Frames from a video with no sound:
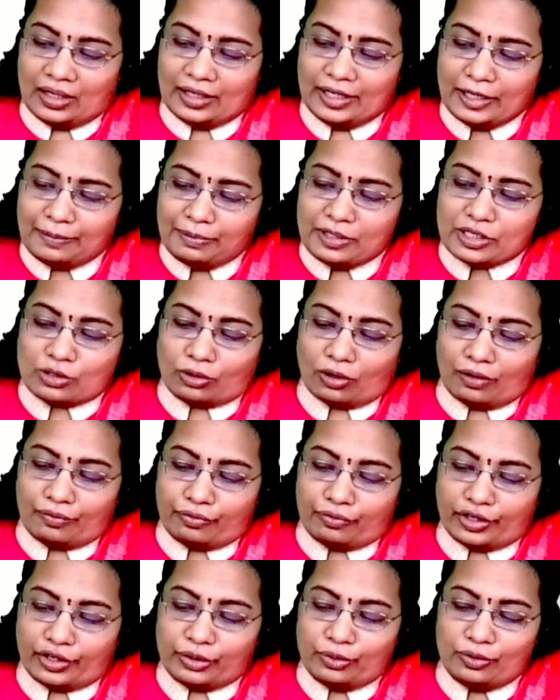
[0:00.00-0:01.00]
Let me solve
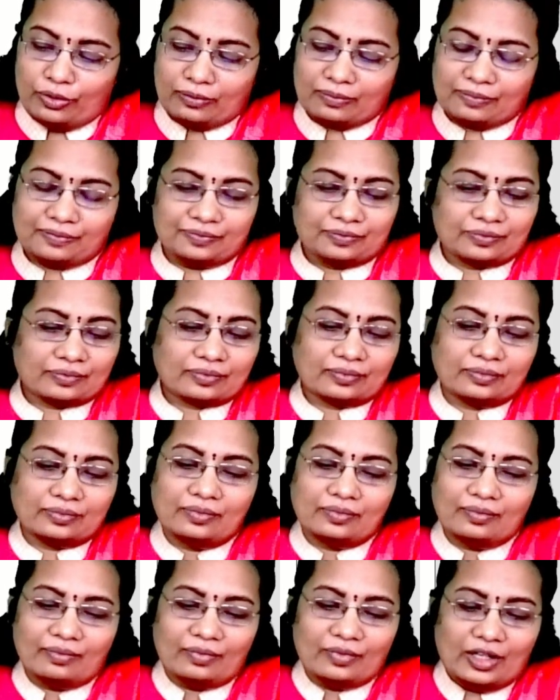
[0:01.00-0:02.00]
for you.
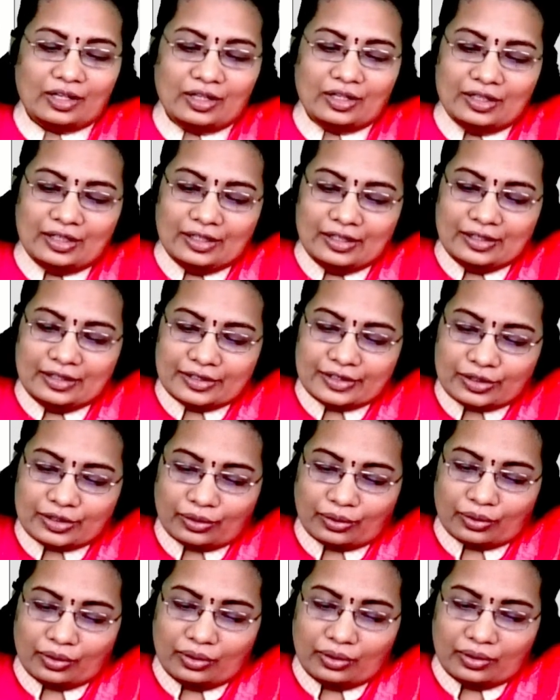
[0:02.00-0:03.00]

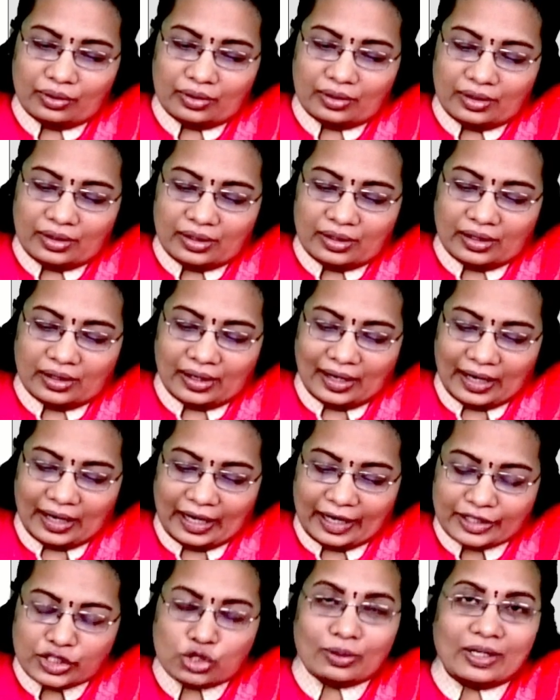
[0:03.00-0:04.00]
So,
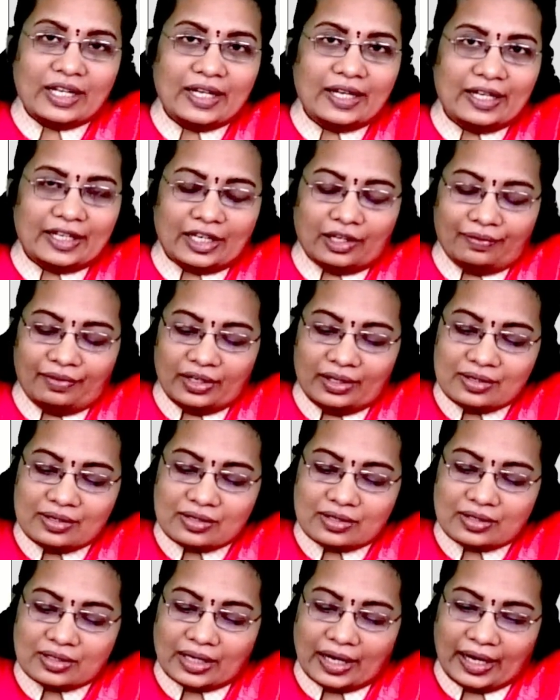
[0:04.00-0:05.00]
actually given
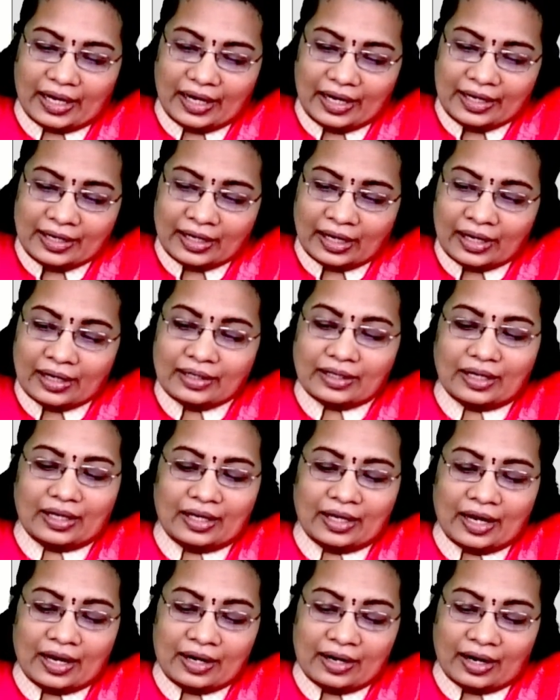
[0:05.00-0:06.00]
is
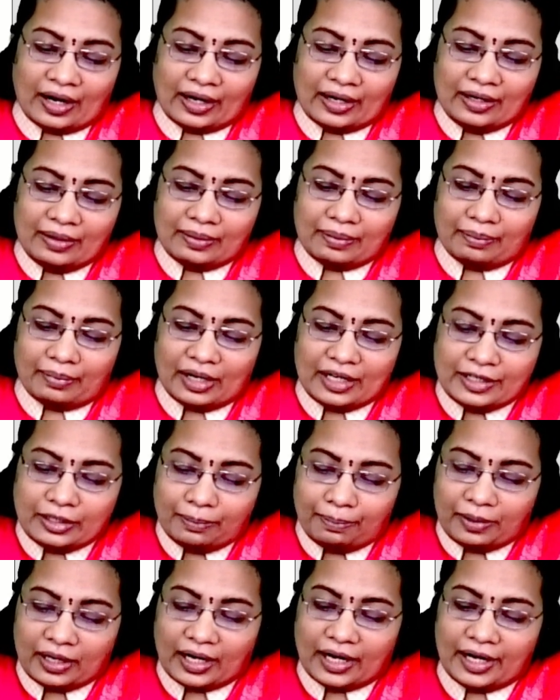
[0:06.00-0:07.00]
A9A9
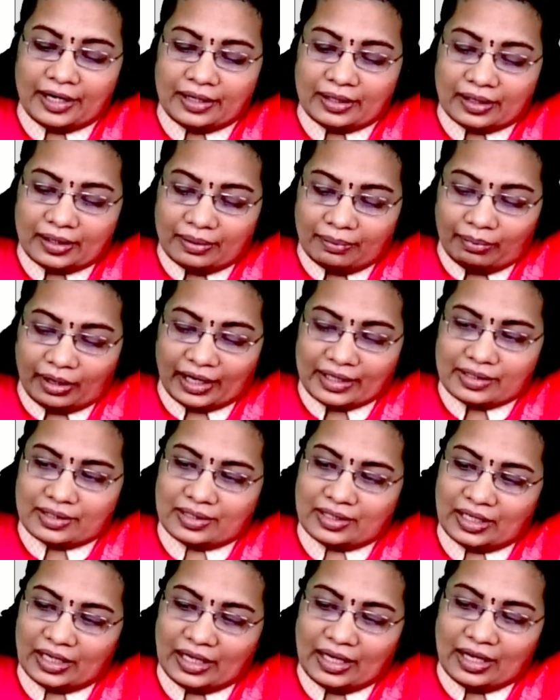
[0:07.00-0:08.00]
multiplied by
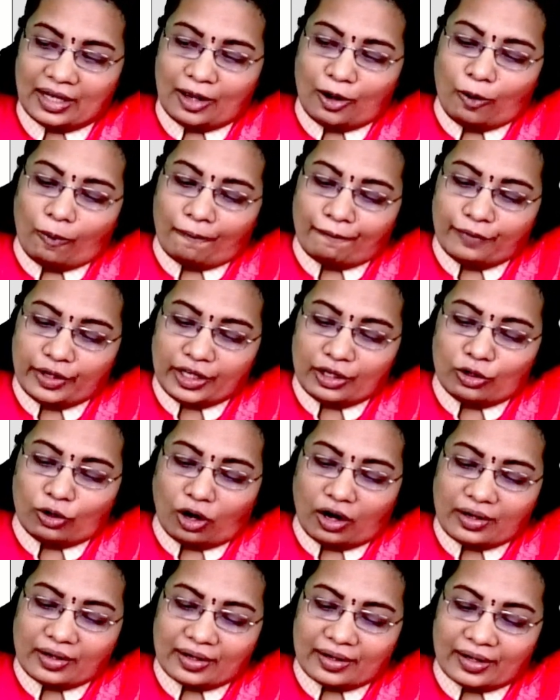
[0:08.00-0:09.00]
C, we
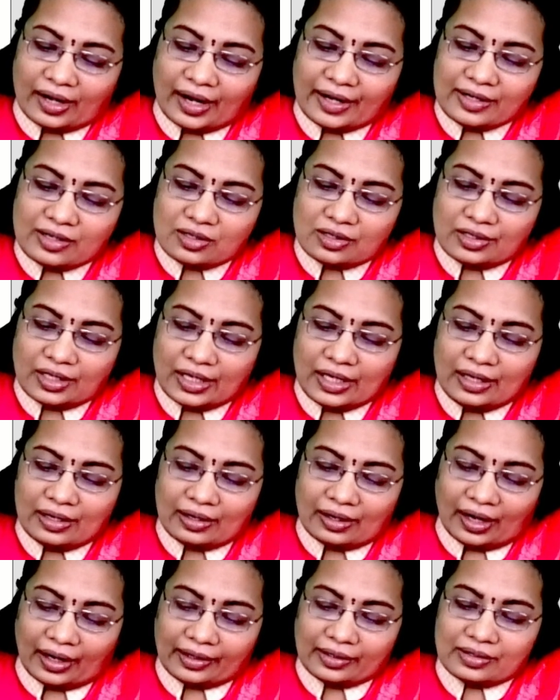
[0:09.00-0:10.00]
got
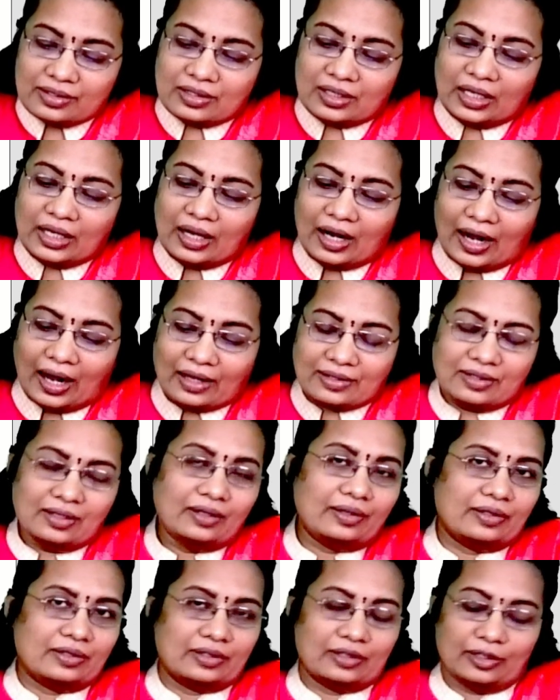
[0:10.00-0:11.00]
9C9C as the
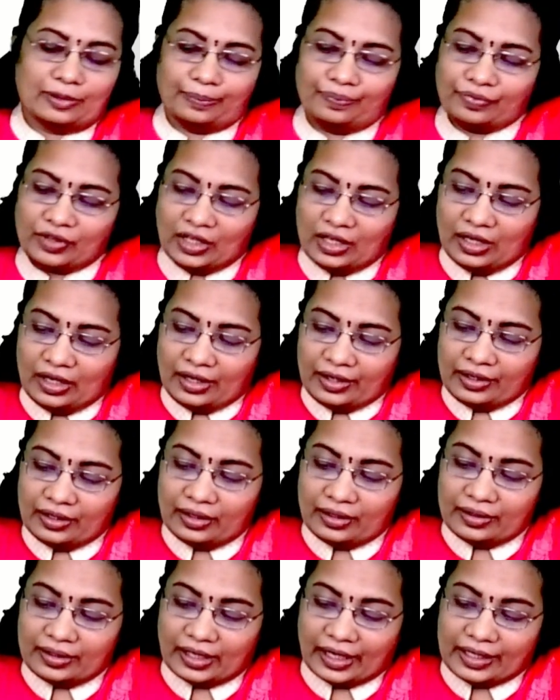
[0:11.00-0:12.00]
result.
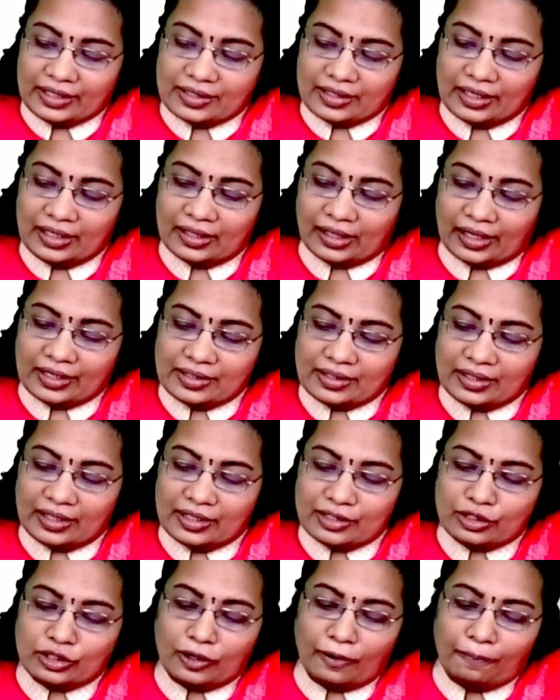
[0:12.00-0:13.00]
Here 9C9C
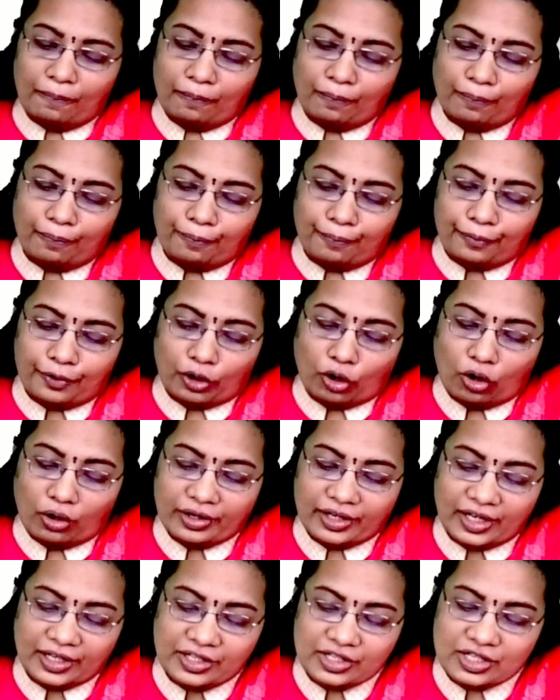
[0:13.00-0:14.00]
is the
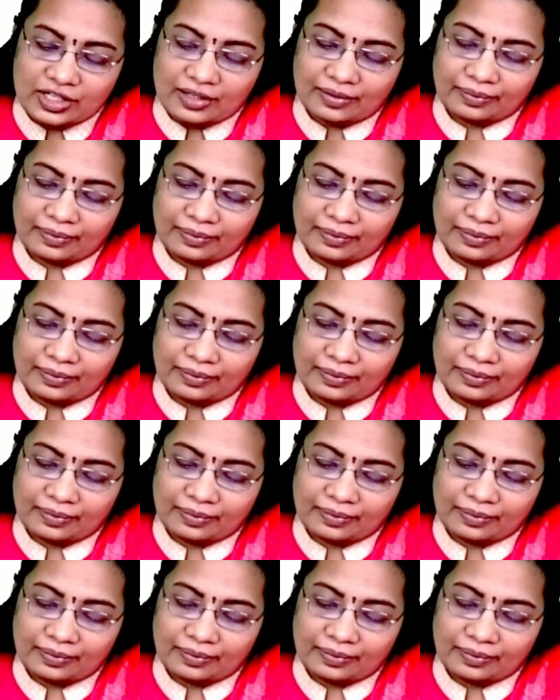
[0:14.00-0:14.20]
product.